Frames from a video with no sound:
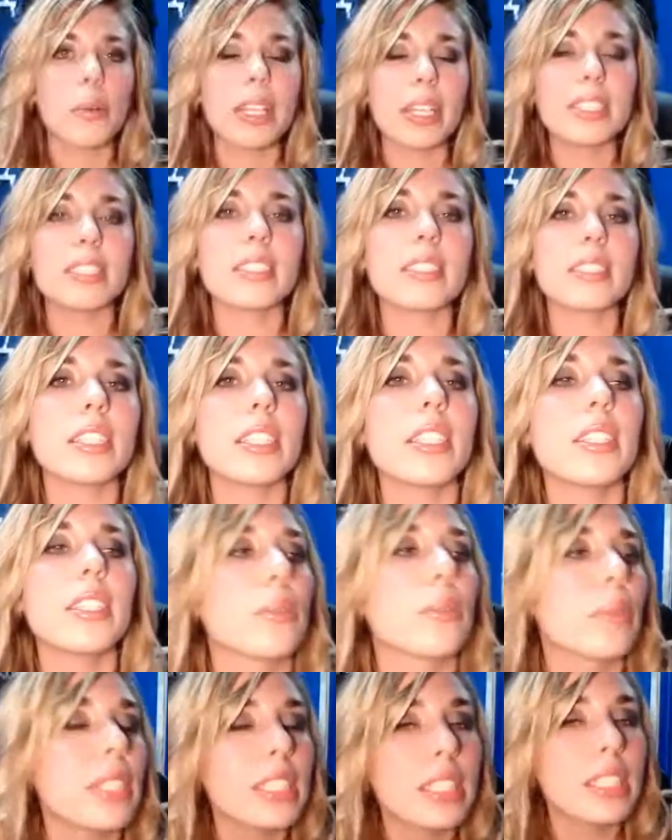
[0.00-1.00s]
basically,
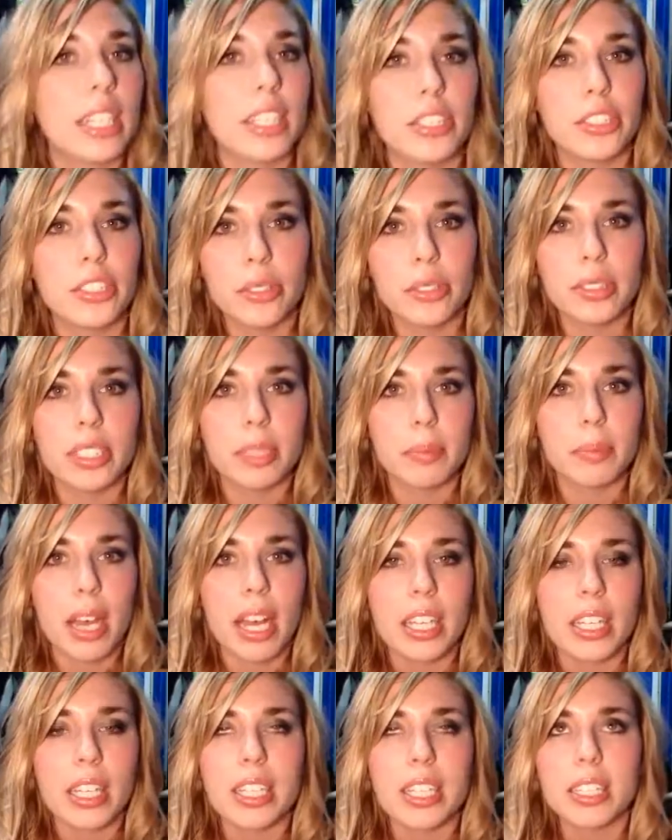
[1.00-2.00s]
the reason I chose this
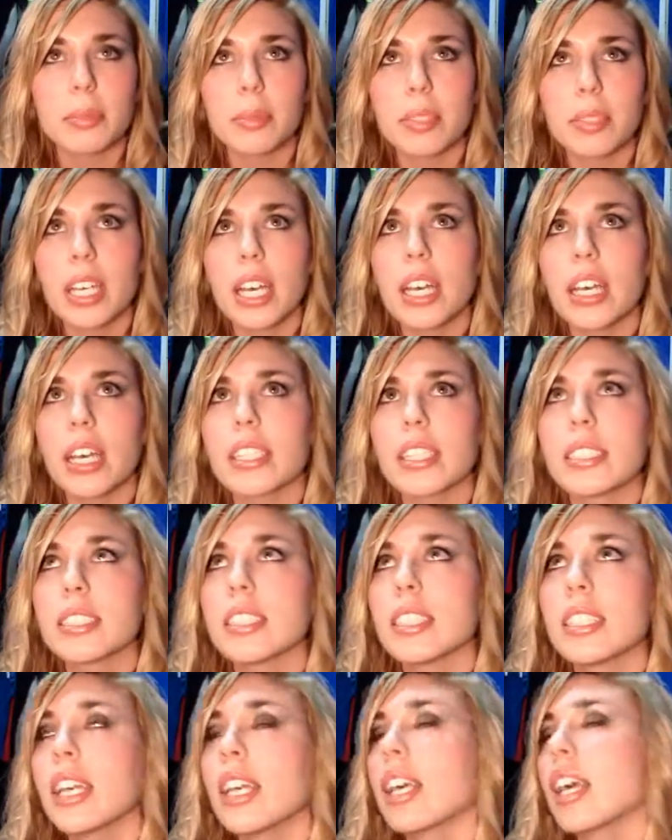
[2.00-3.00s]
palette is
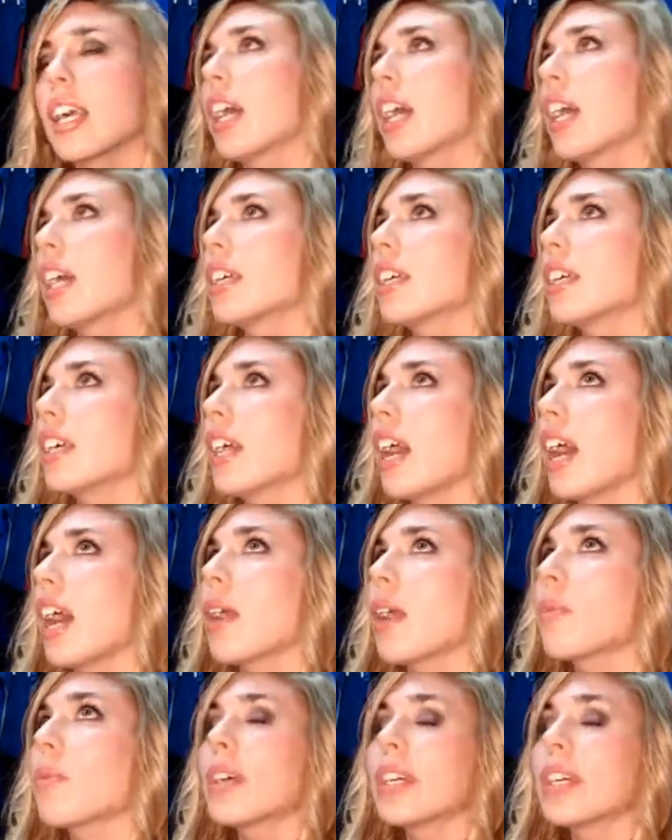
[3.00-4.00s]
because
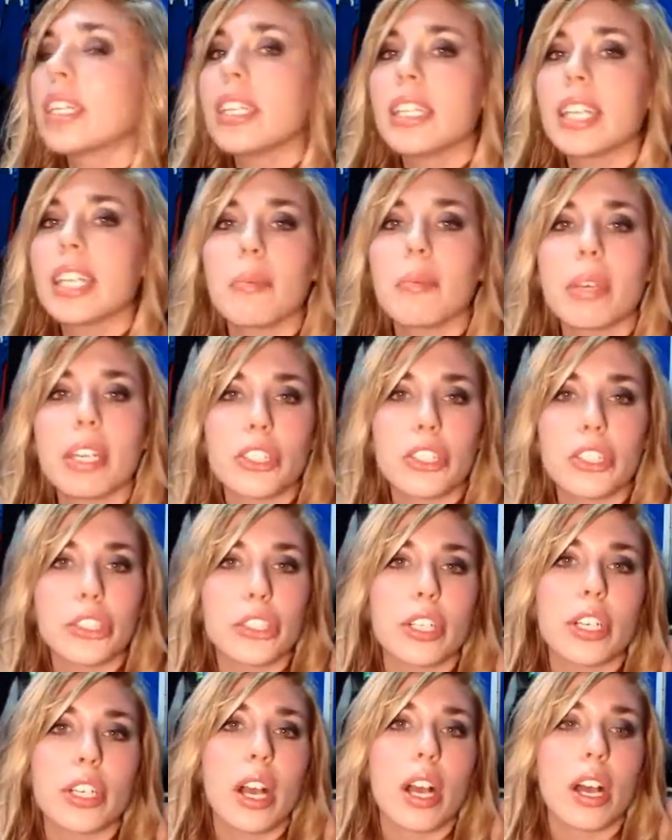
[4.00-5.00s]
I wanted a
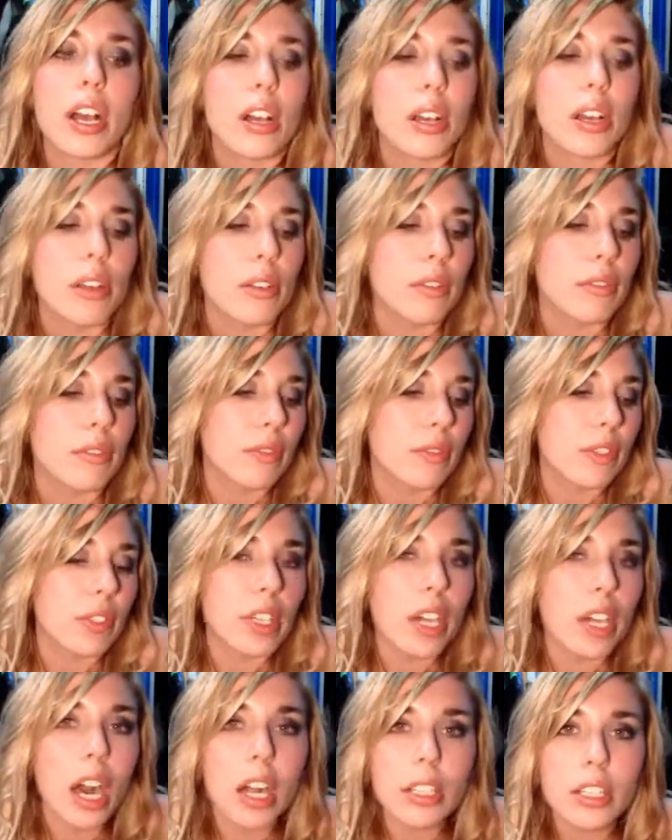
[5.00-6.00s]
mixture of
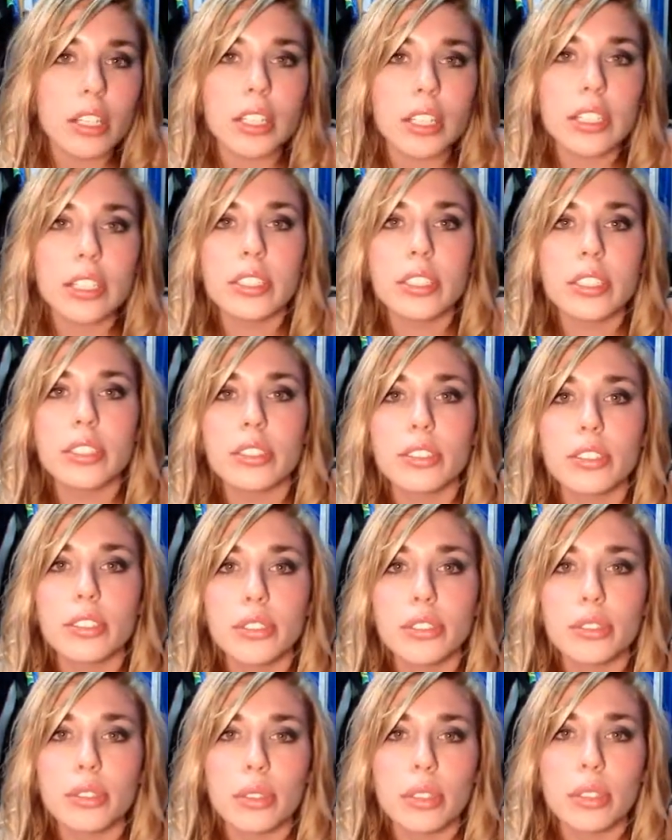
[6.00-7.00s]
colors,
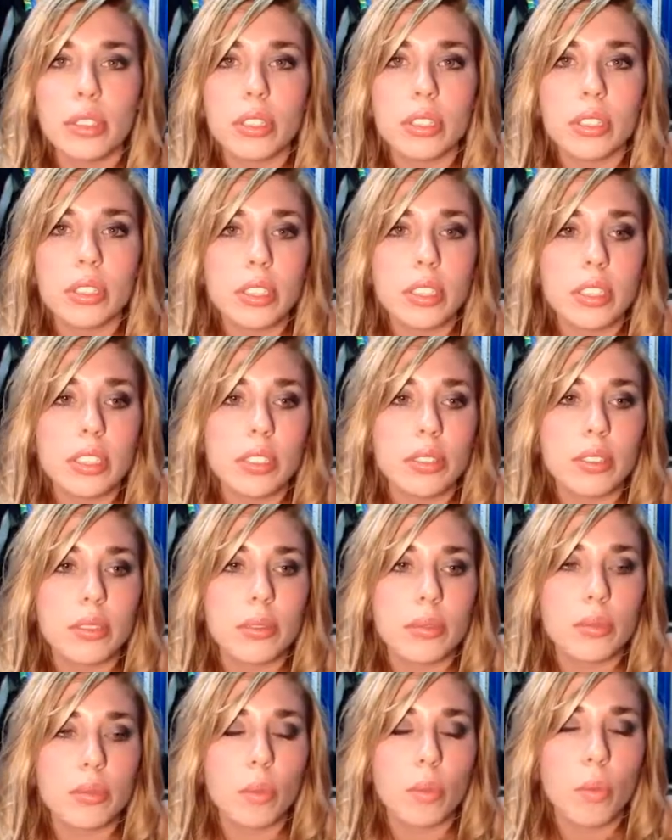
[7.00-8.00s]
neutrals,
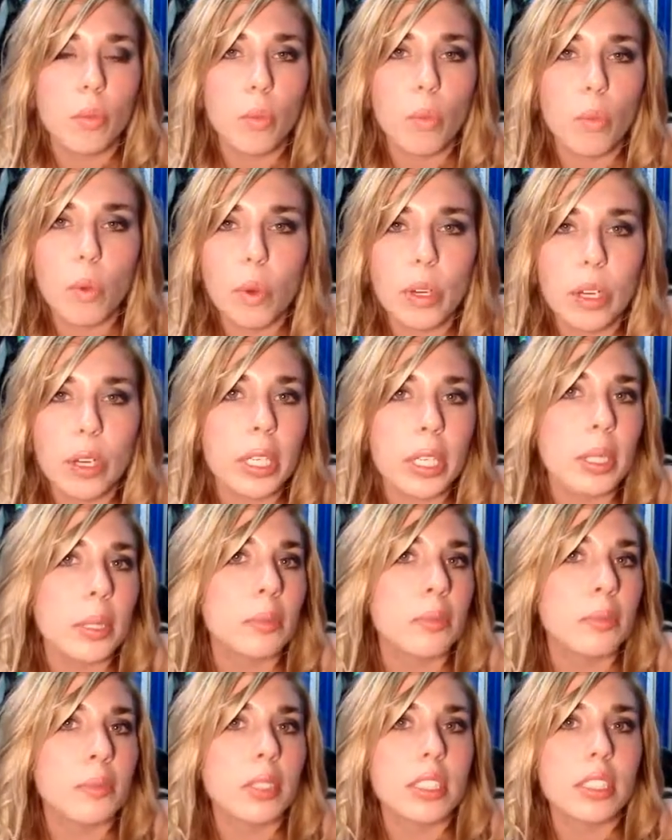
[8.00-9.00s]

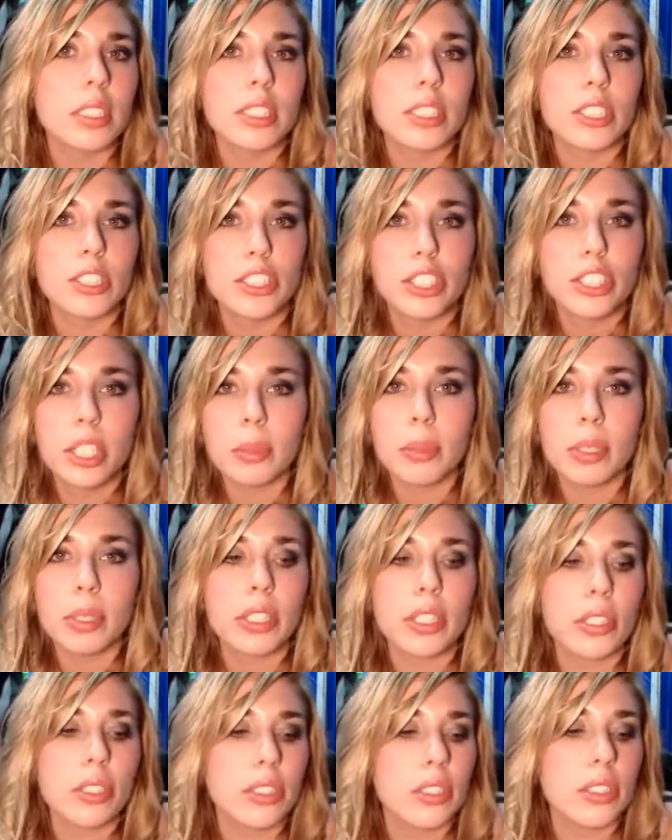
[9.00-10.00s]
warms,
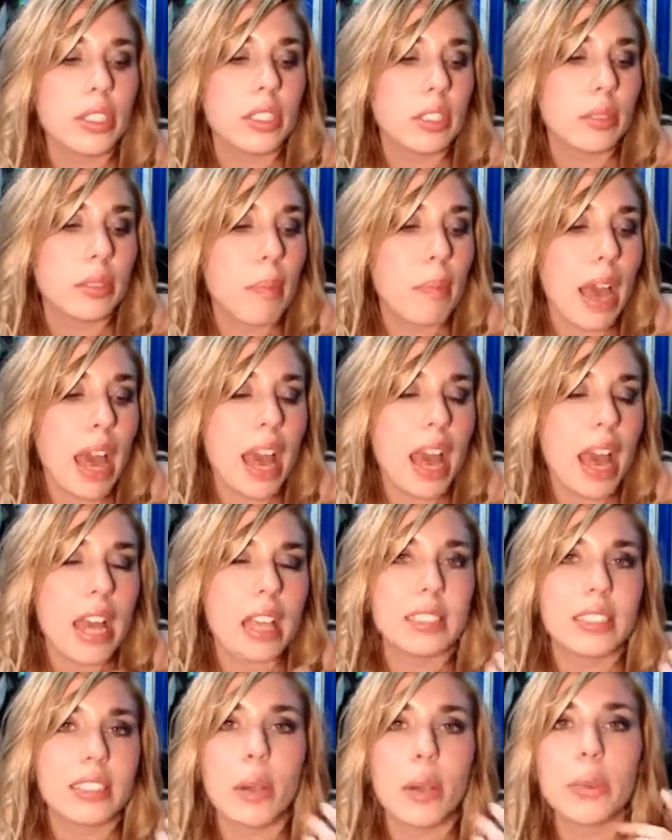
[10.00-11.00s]
shimmers,
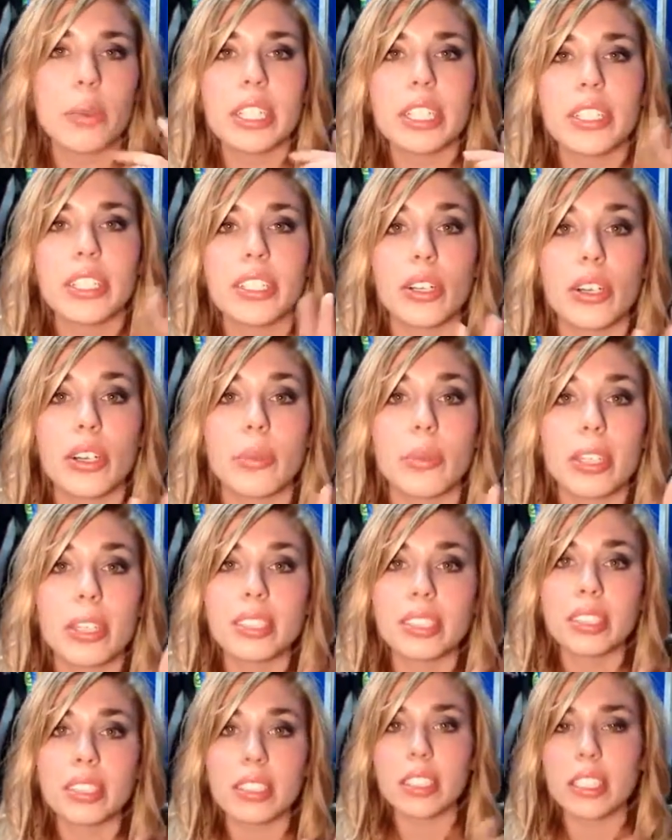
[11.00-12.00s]
mattes. I wanted it all,
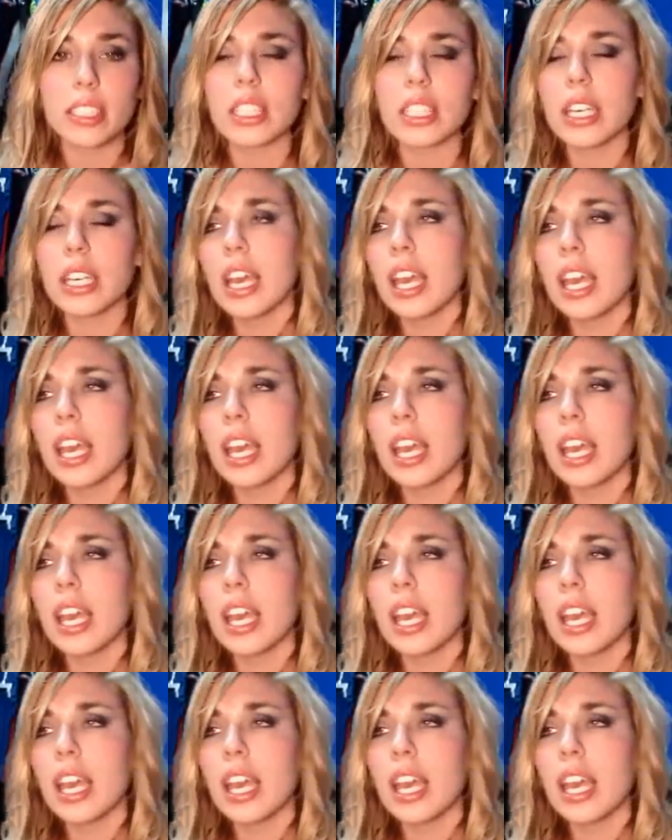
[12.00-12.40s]
basically.